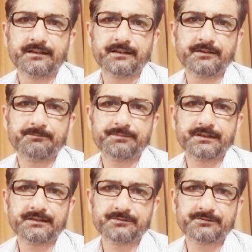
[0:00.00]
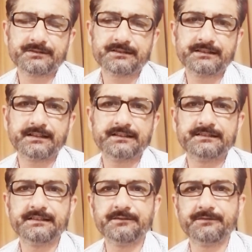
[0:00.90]
a password
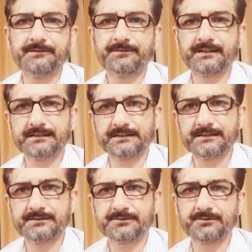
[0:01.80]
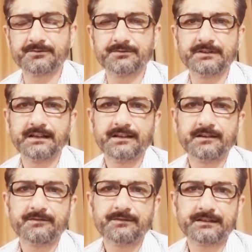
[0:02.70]
and then we forget. So
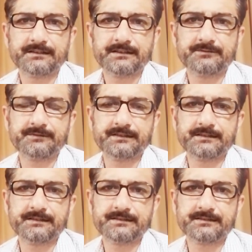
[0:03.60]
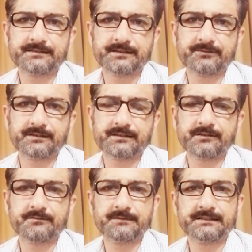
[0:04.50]
for that very reason our
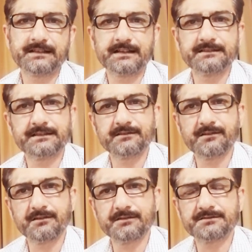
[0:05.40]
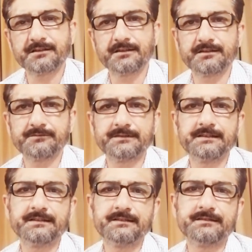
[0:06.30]
document either lost or
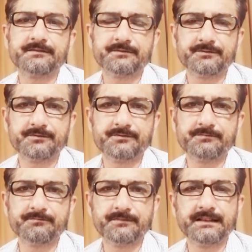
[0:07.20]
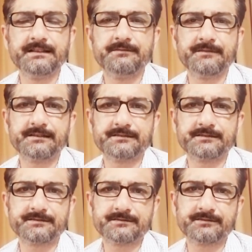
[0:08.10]
we do many
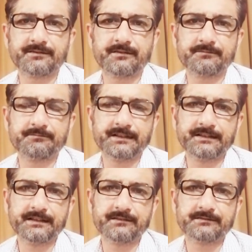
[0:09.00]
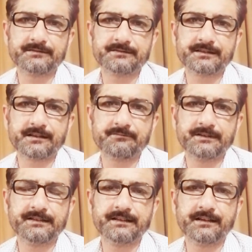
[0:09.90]
methods or many install
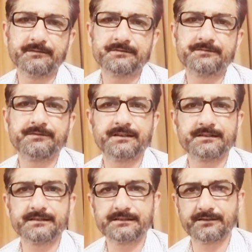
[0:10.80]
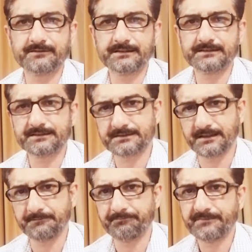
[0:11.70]
many apps for recovering the same.